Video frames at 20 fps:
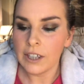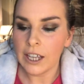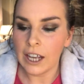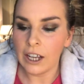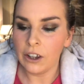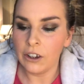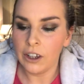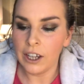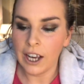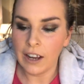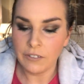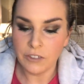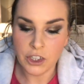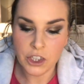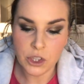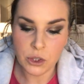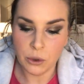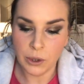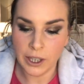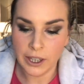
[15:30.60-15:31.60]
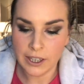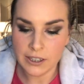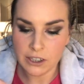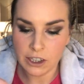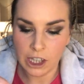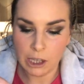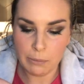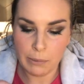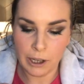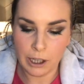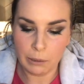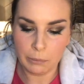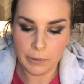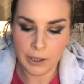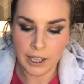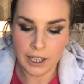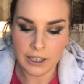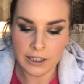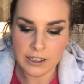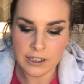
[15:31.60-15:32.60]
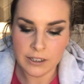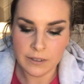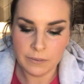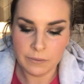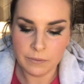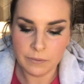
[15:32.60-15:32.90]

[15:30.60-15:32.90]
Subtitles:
I'm going to have to show you this on the back of my hand.